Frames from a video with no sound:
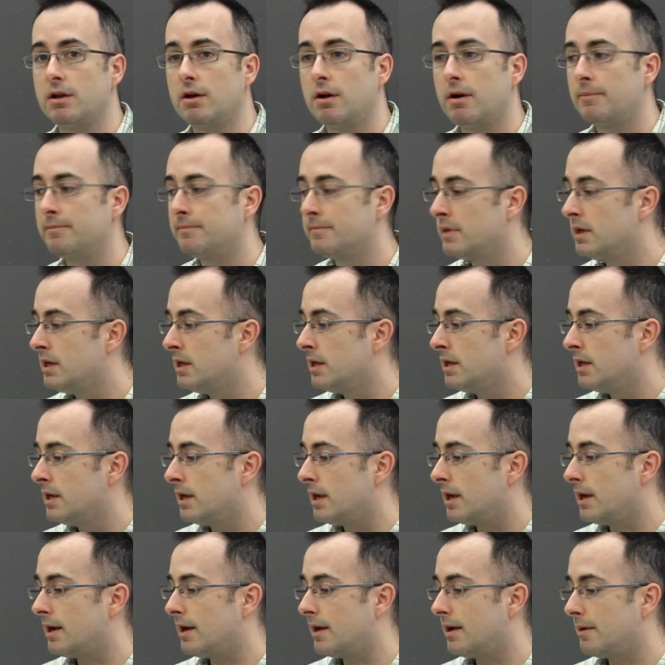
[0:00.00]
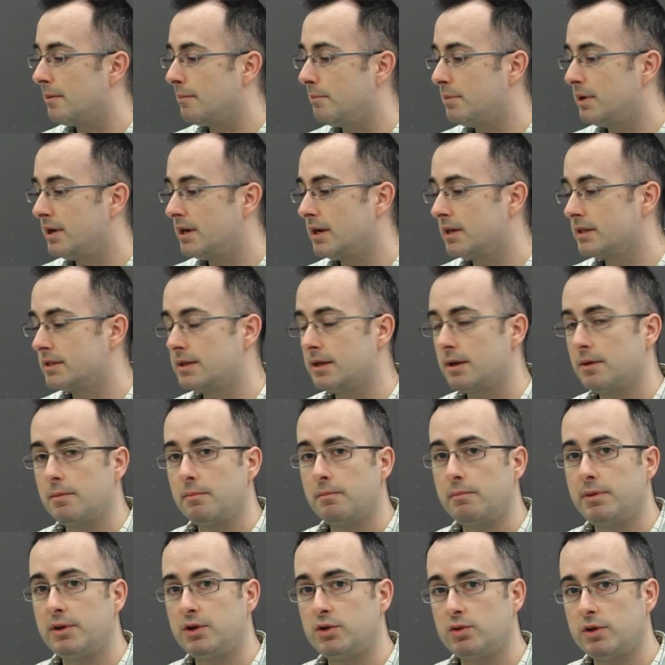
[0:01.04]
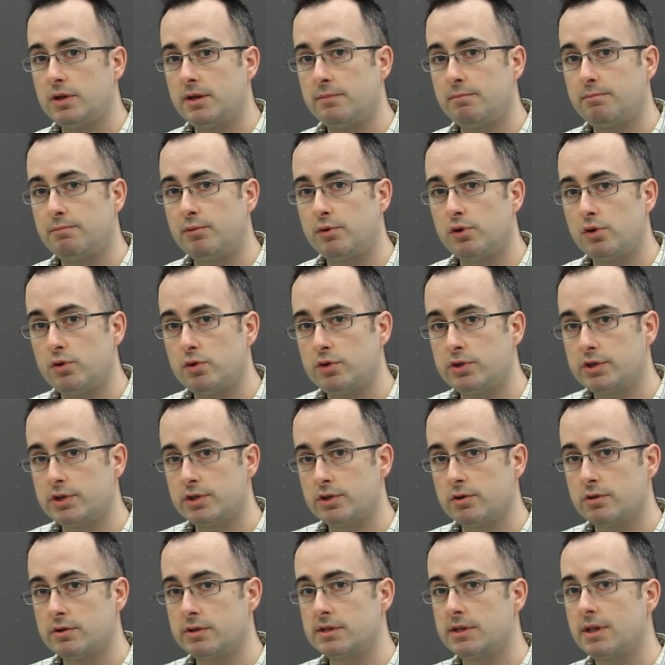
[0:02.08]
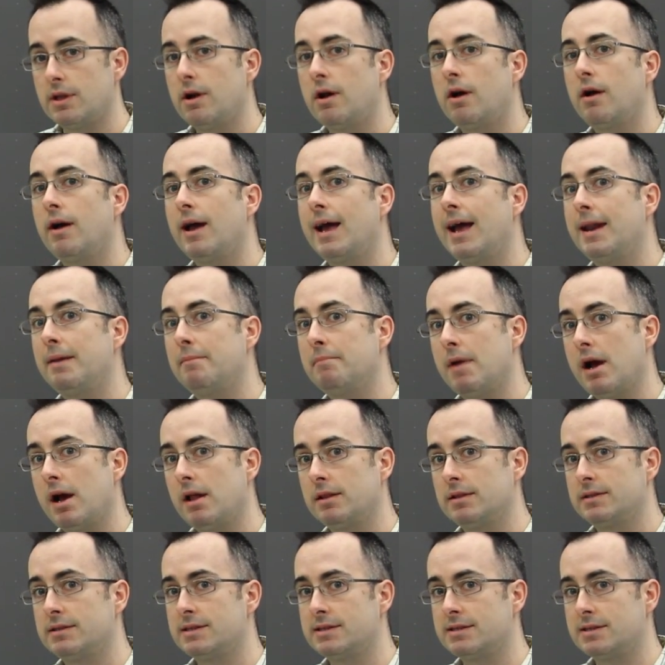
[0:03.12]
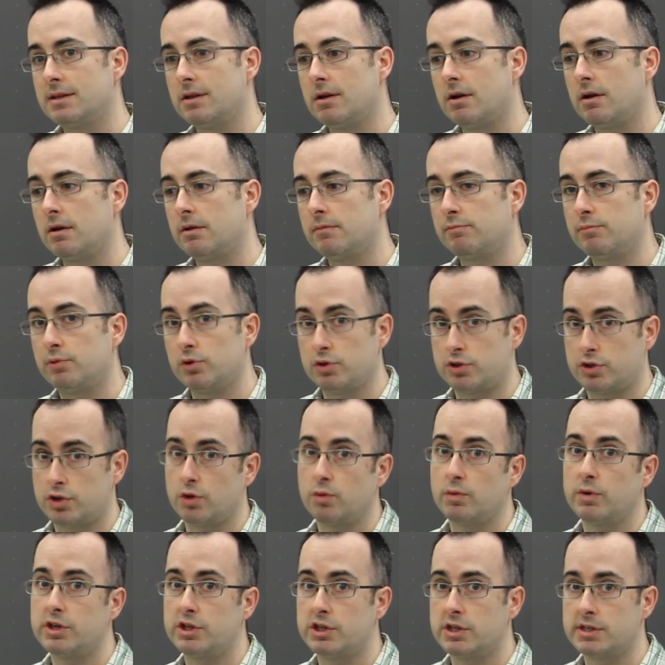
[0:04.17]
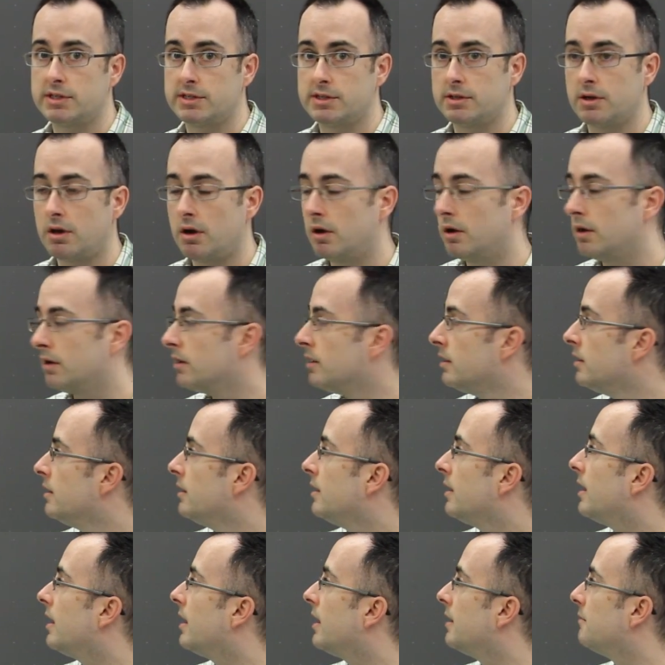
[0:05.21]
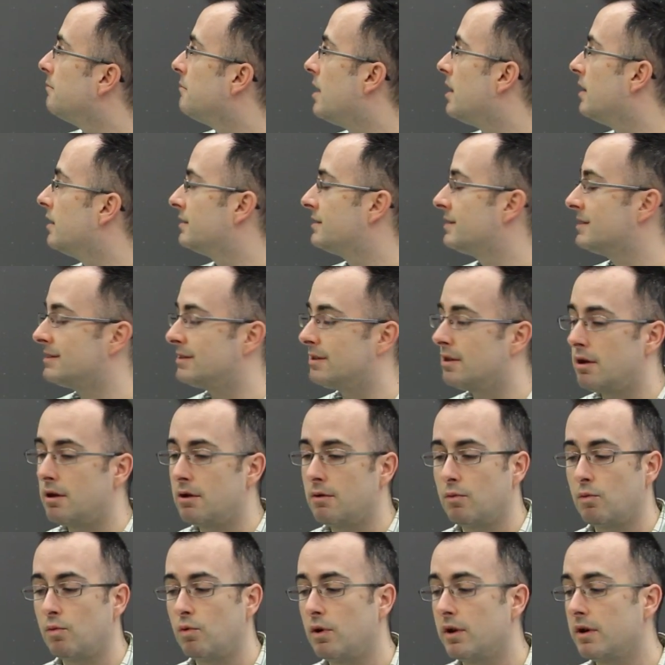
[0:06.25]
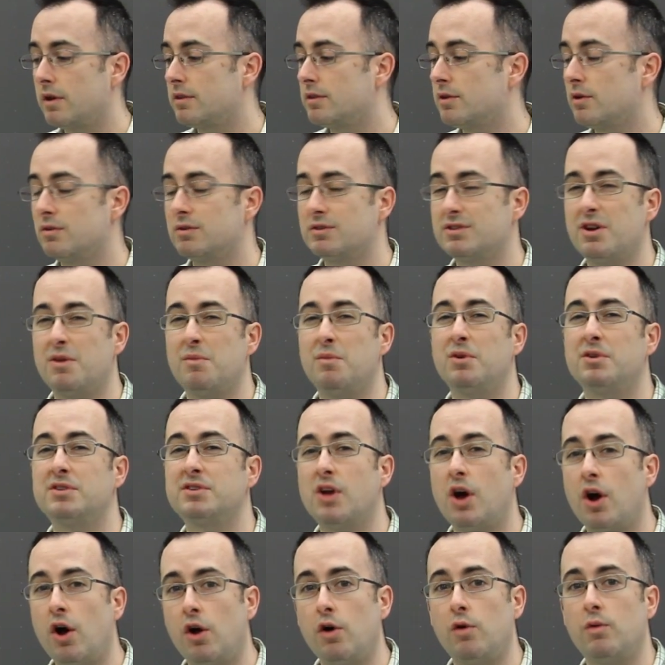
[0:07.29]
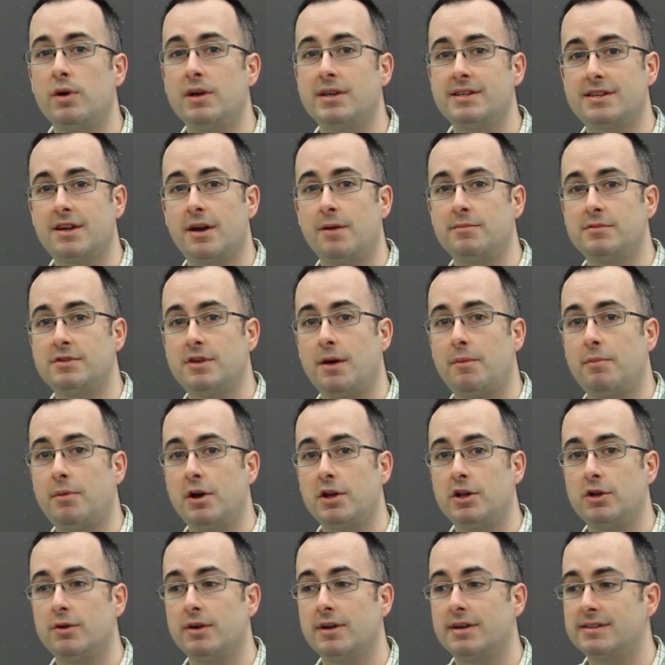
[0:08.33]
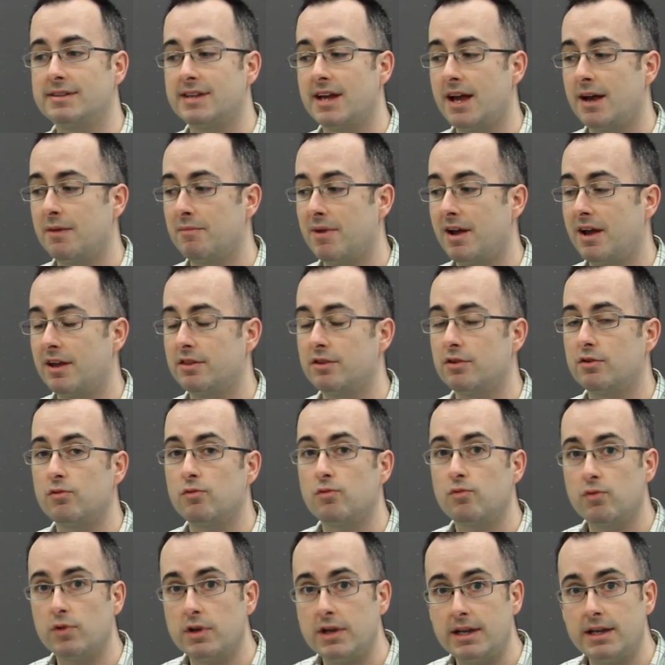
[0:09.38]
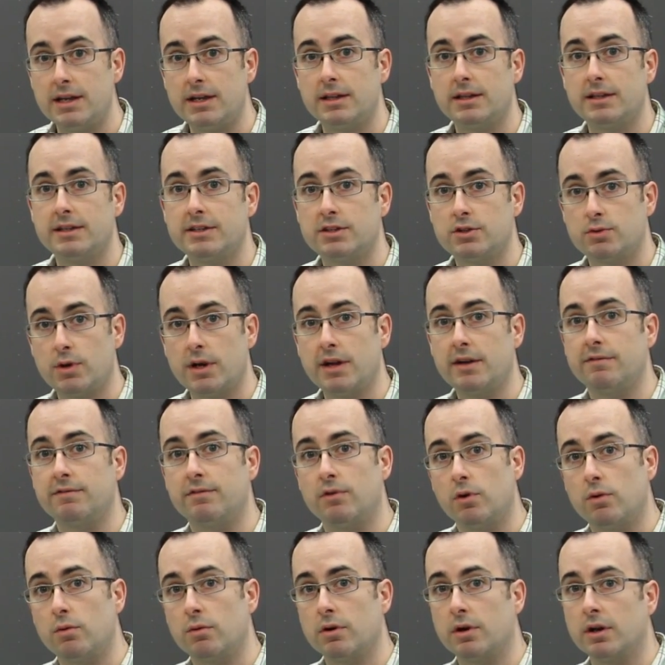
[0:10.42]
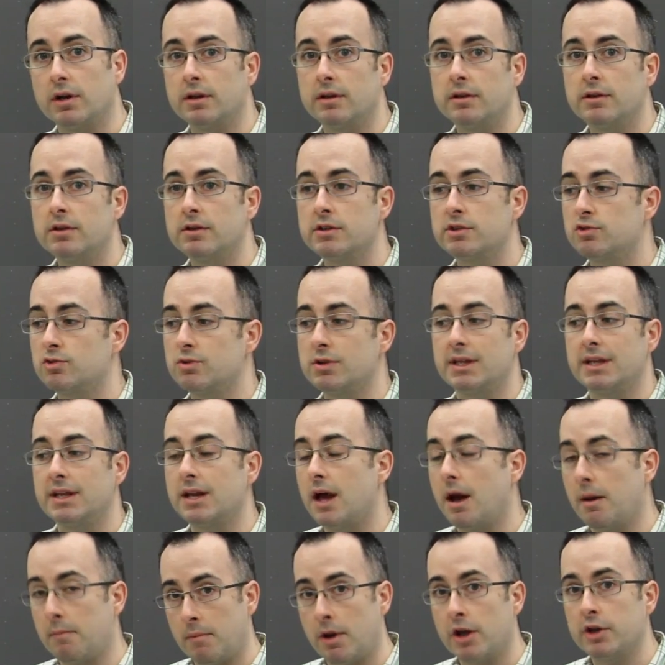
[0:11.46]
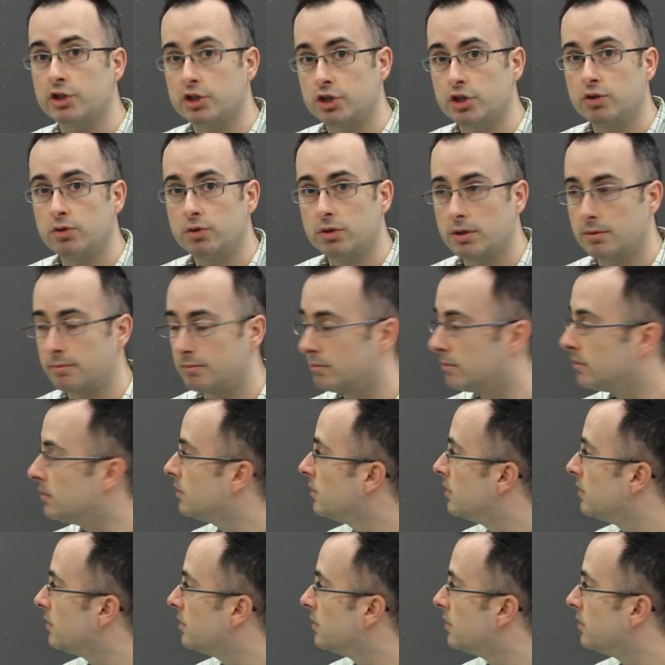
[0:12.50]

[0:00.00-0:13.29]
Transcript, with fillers: law, uh, because between Brewster's law and Malus's law, Brewster we just saw, and Malus's law, one of those almost always comes up on your exam, and they're really straightforward. There's really not much to them.